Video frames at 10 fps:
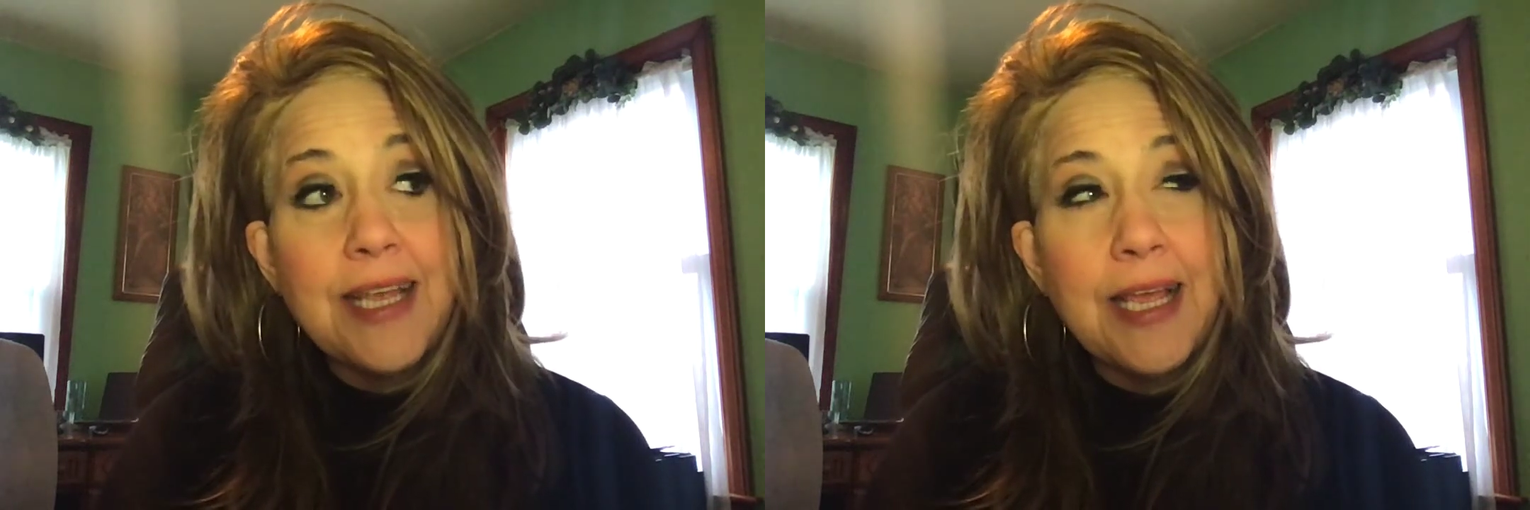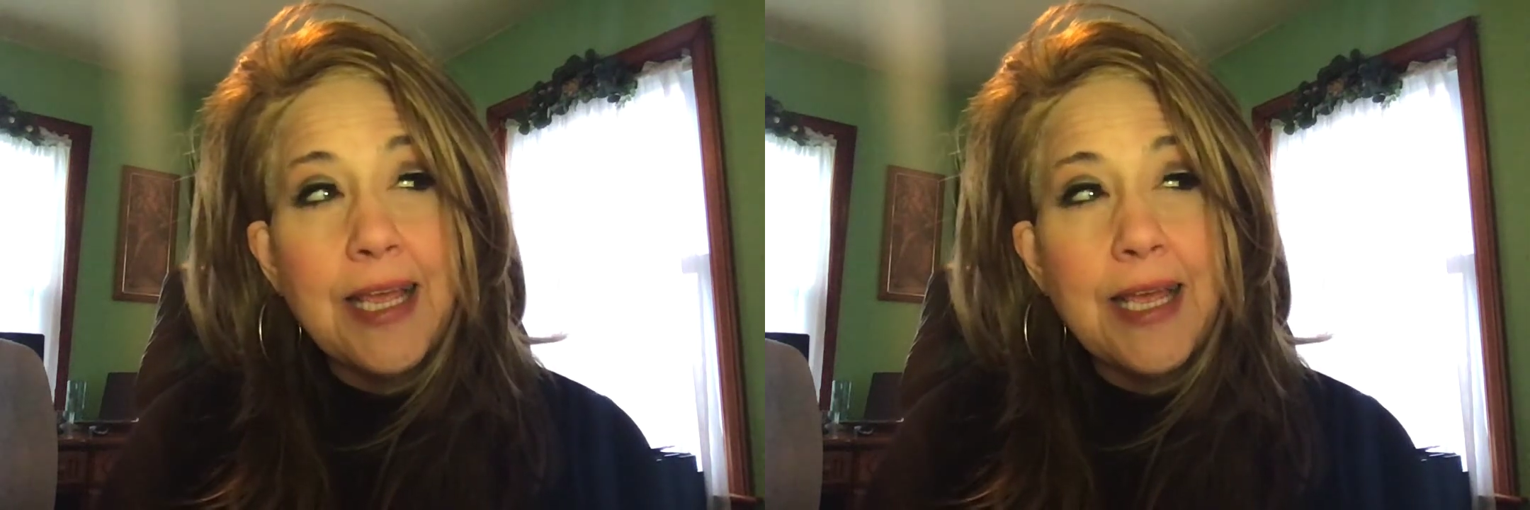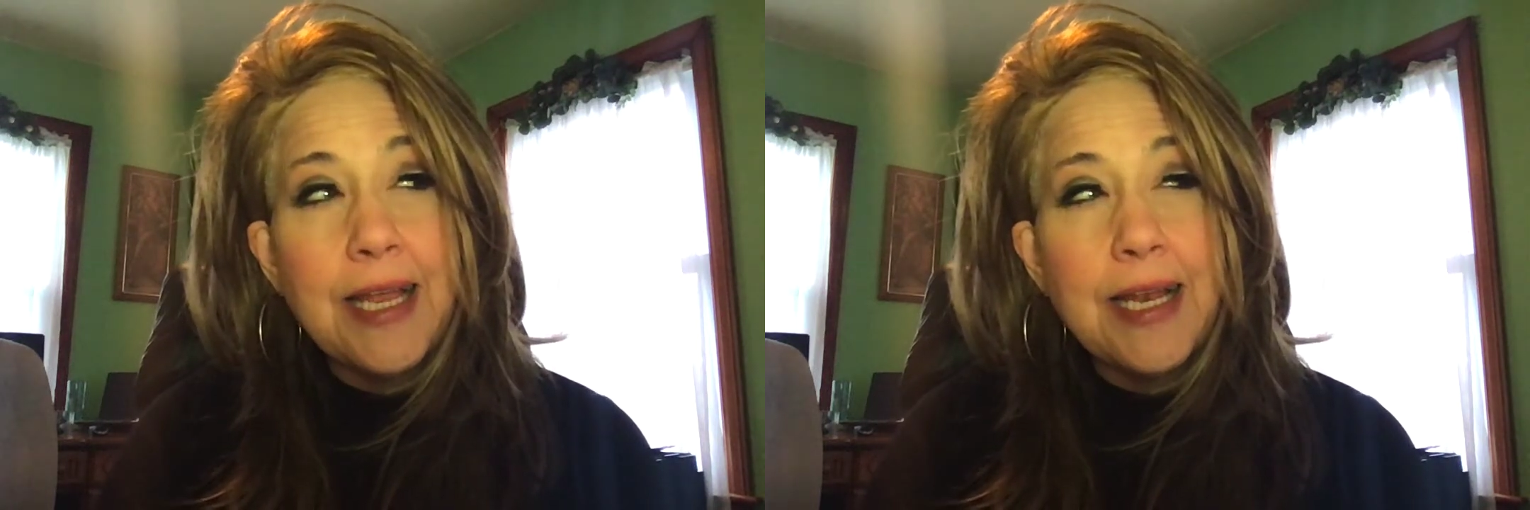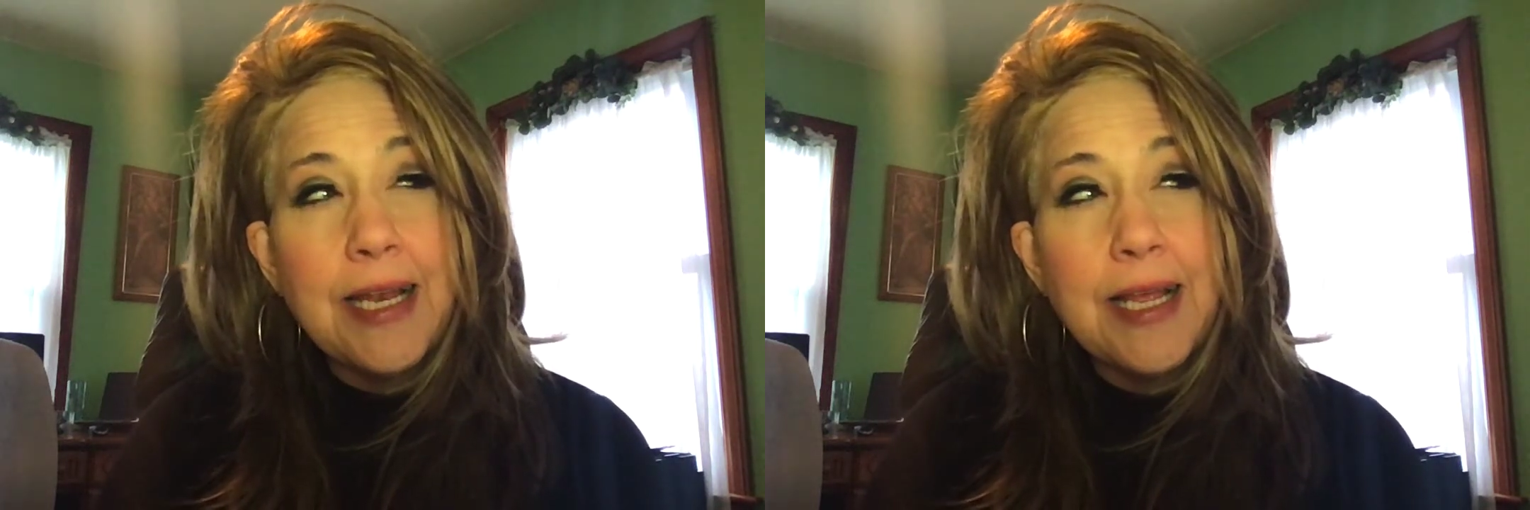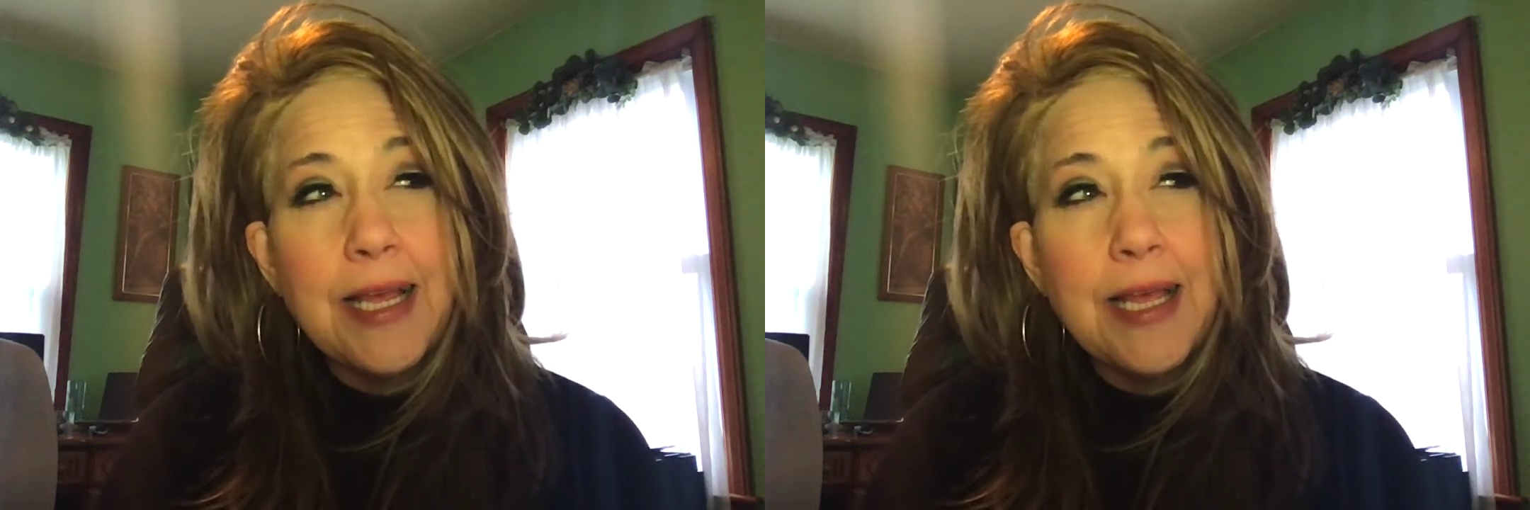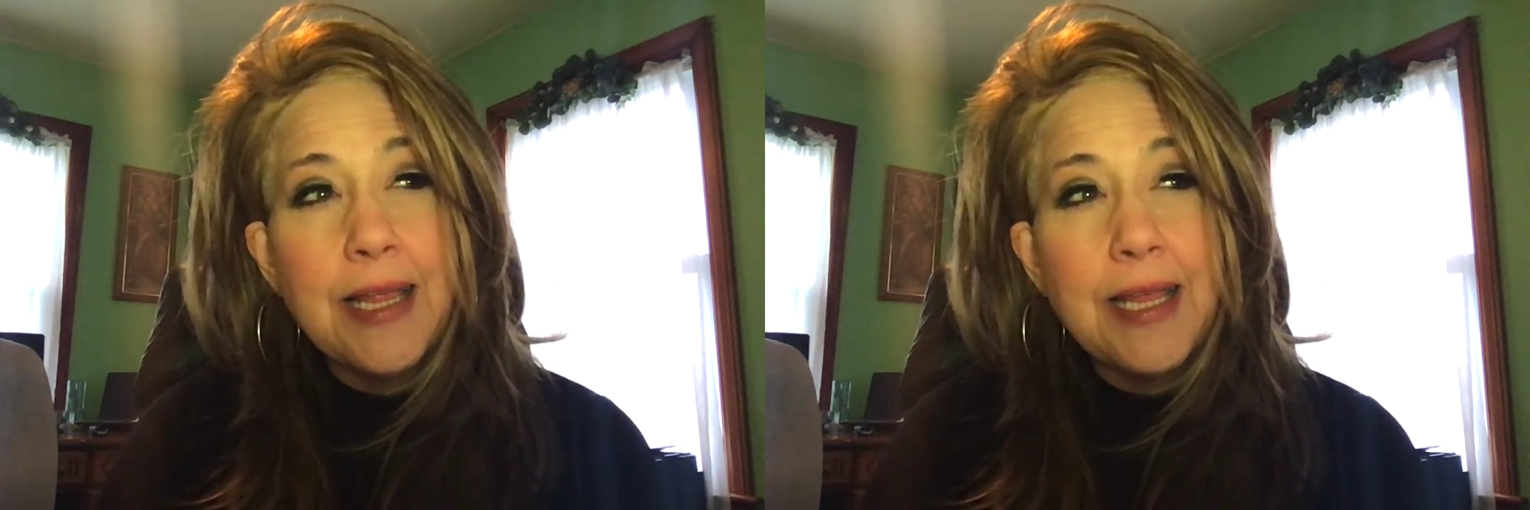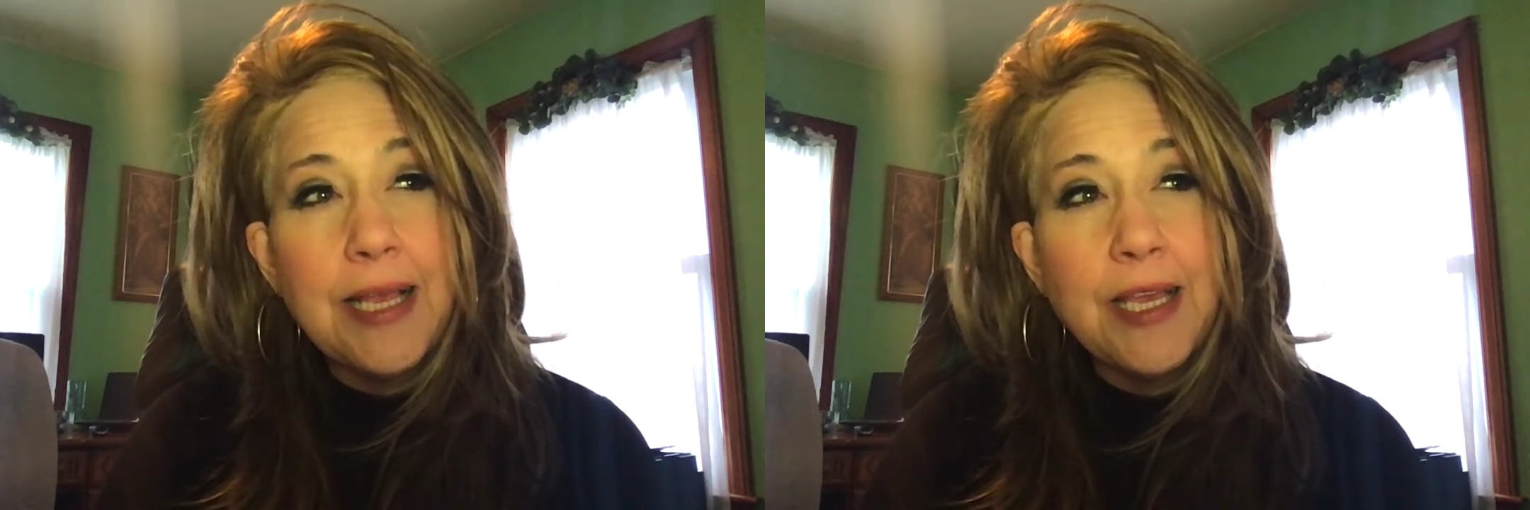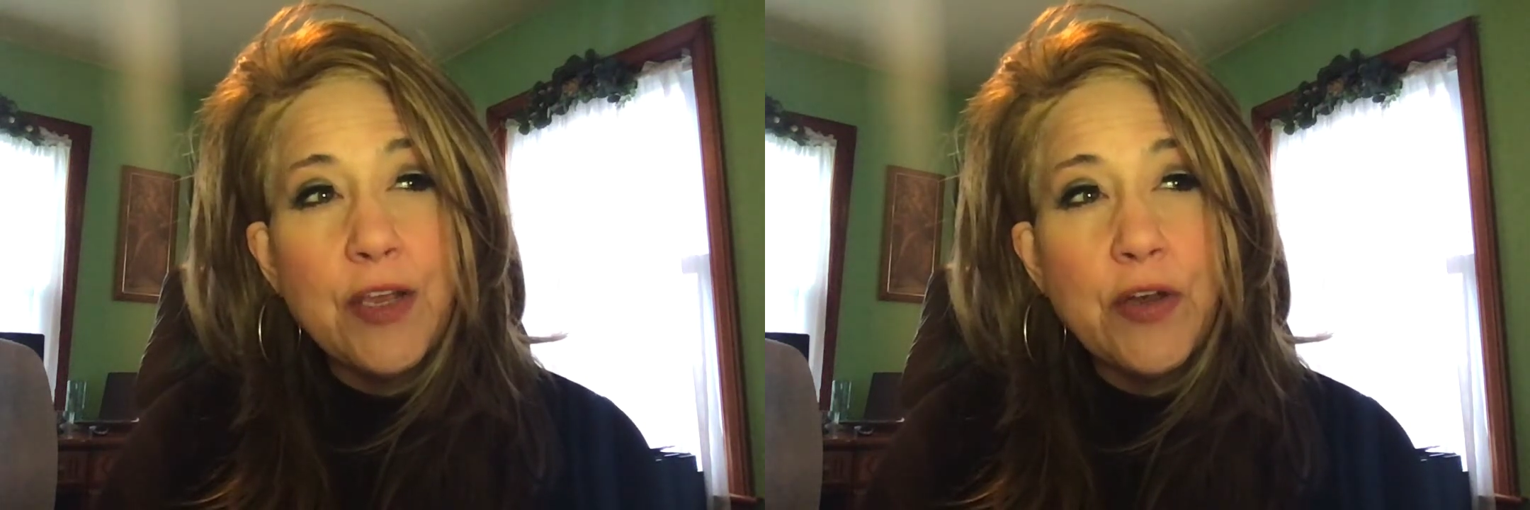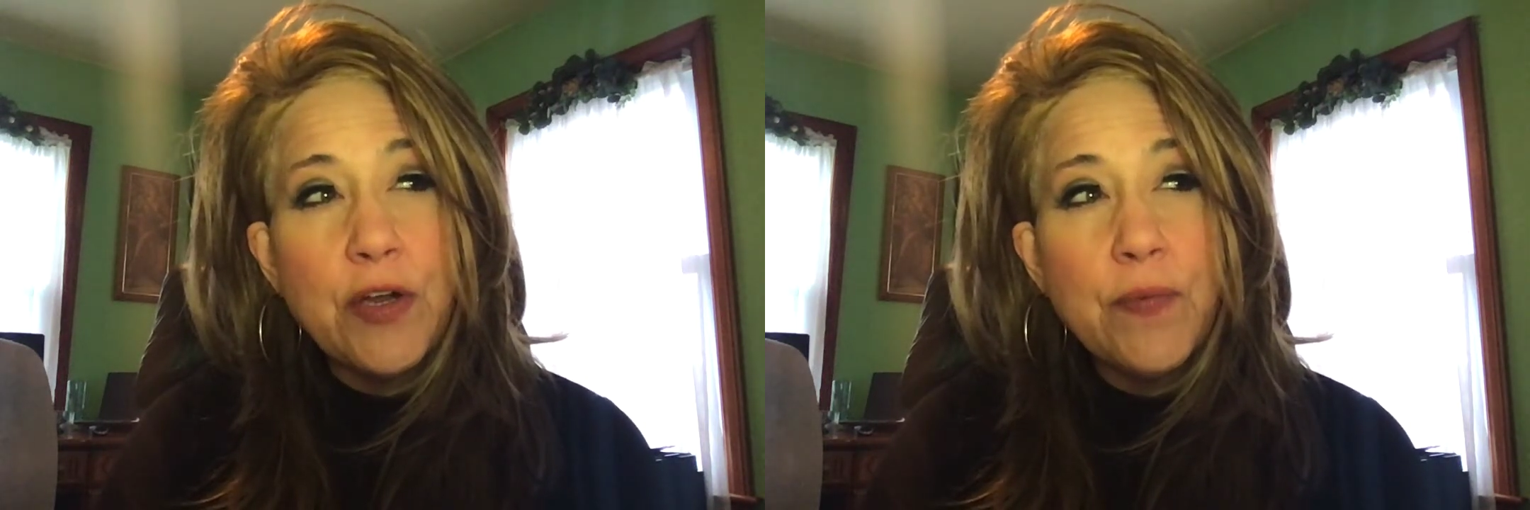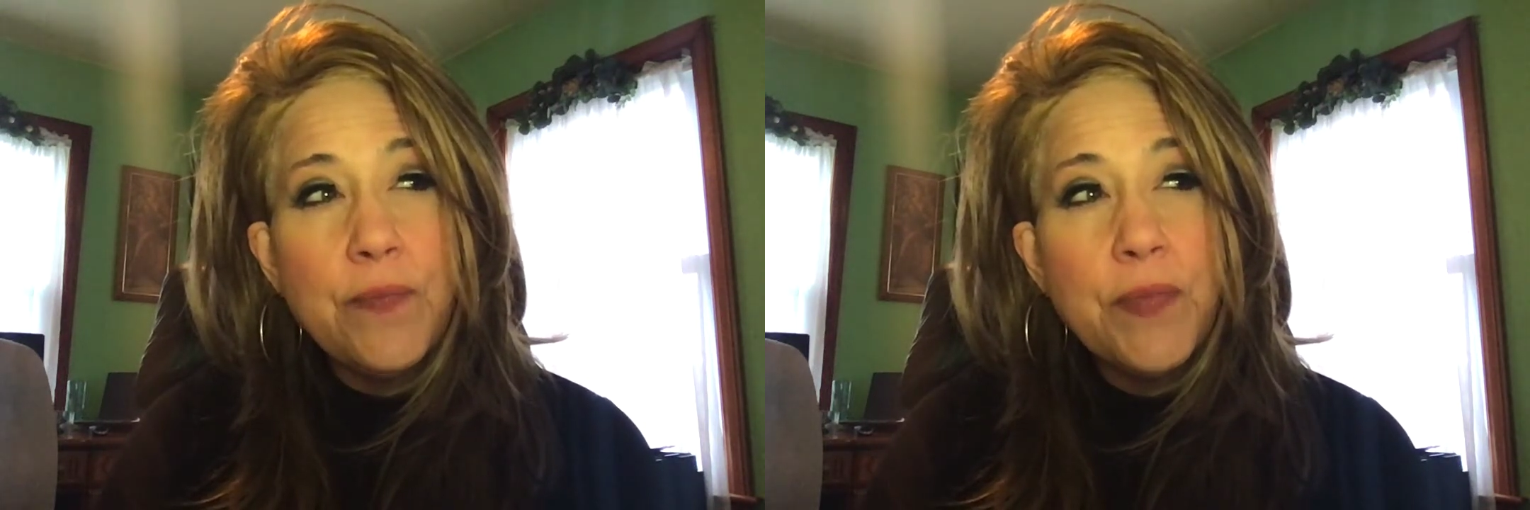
in the year